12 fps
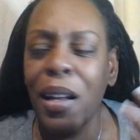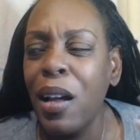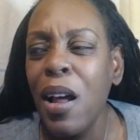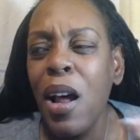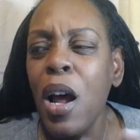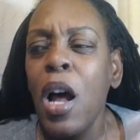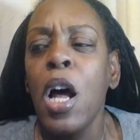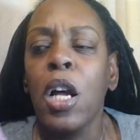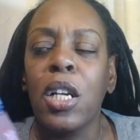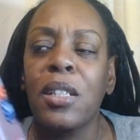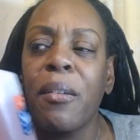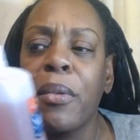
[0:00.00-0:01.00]
because
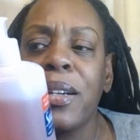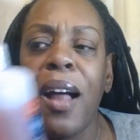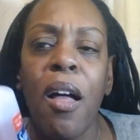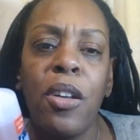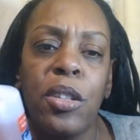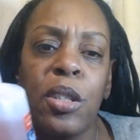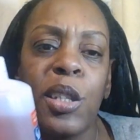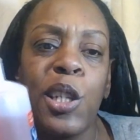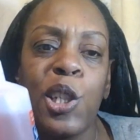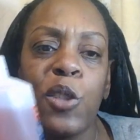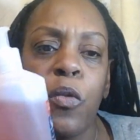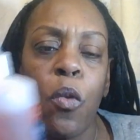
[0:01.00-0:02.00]
dermatologist is
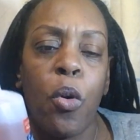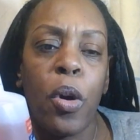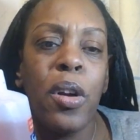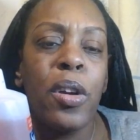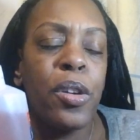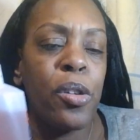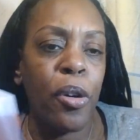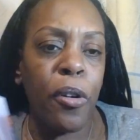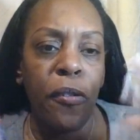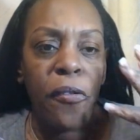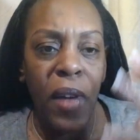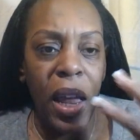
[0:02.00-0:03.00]
for your
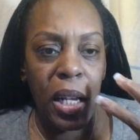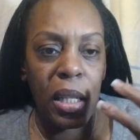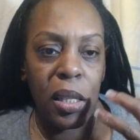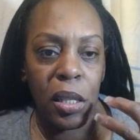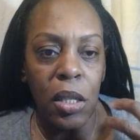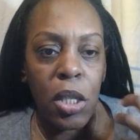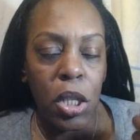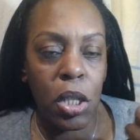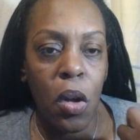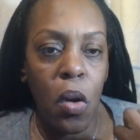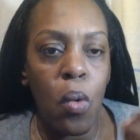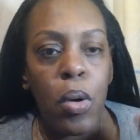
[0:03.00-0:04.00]
face so you
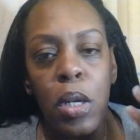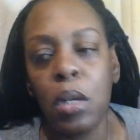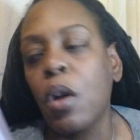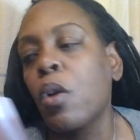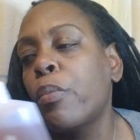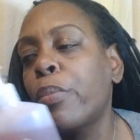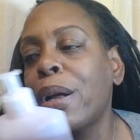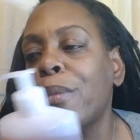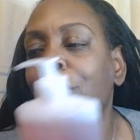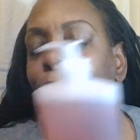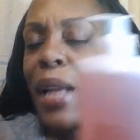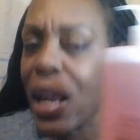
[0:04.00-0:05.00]
know but that's
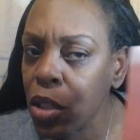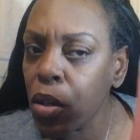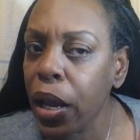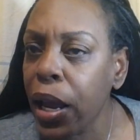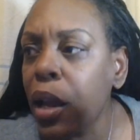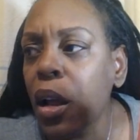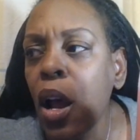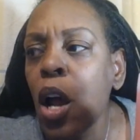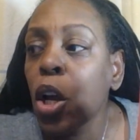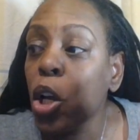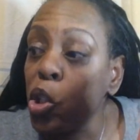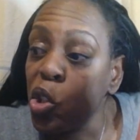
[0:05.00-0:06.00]
okay because you
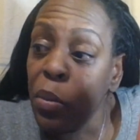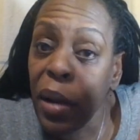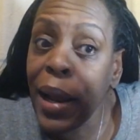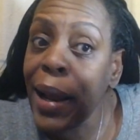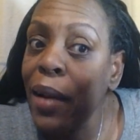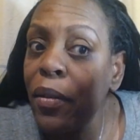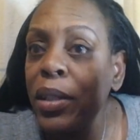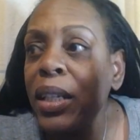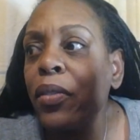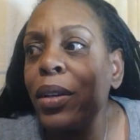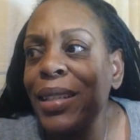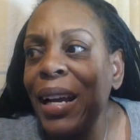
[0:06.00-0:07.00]
may have a different type
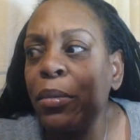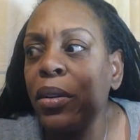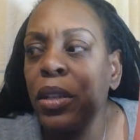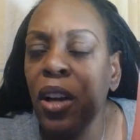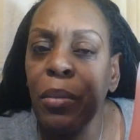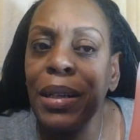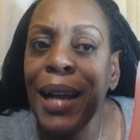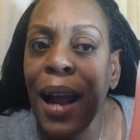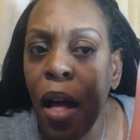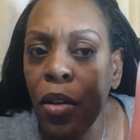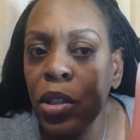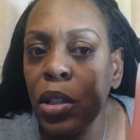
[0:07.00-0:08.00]
of dermatologist
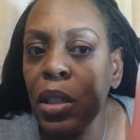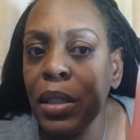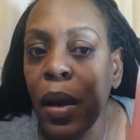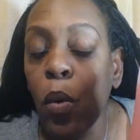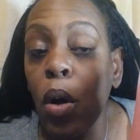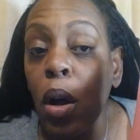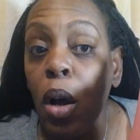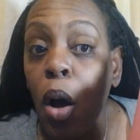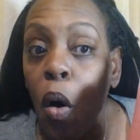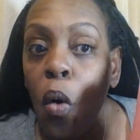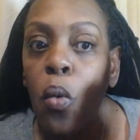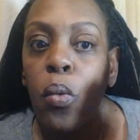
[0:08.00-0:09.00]
that will go you
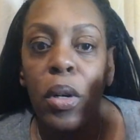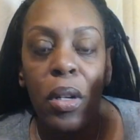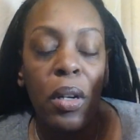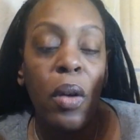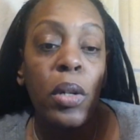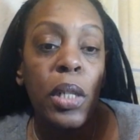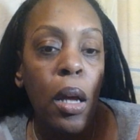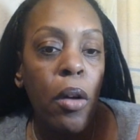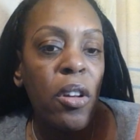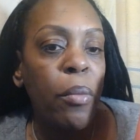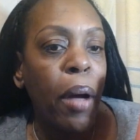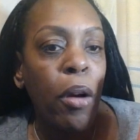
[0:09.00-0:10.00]
know that will tell you about
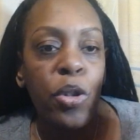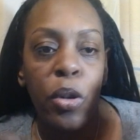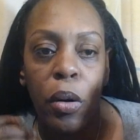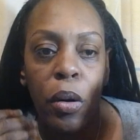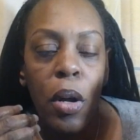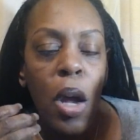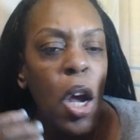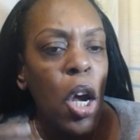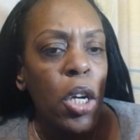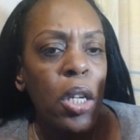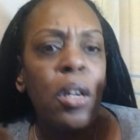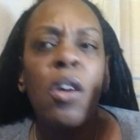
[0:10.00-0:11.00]
your you know
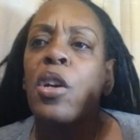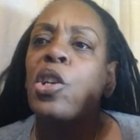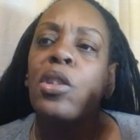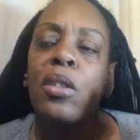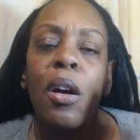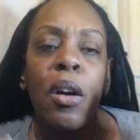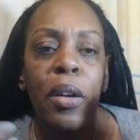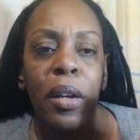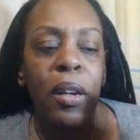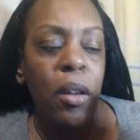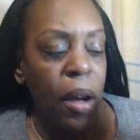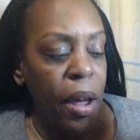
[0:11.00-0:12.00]
because you know how, you know how
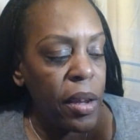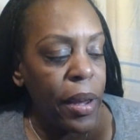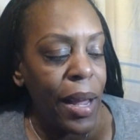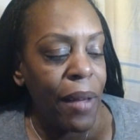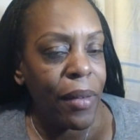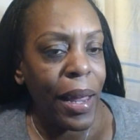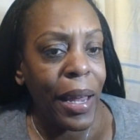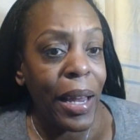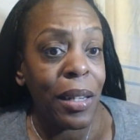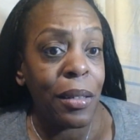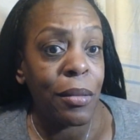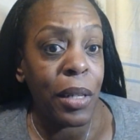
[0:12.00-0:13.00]
you have like a
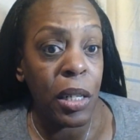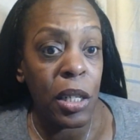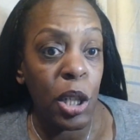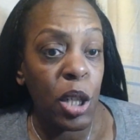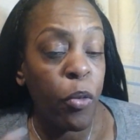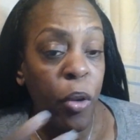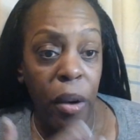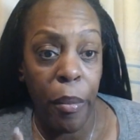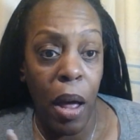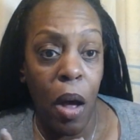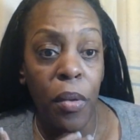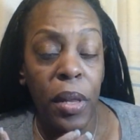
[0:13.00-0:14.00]
dentist for your mouth
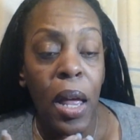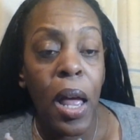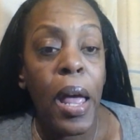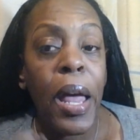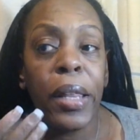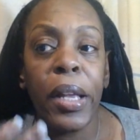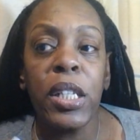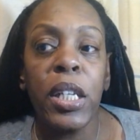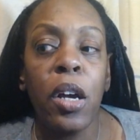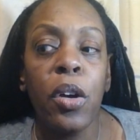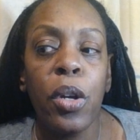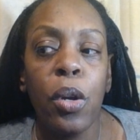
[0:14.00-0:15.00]
and they tell
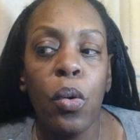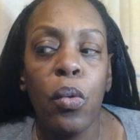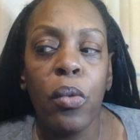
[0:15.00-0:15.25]
you uh,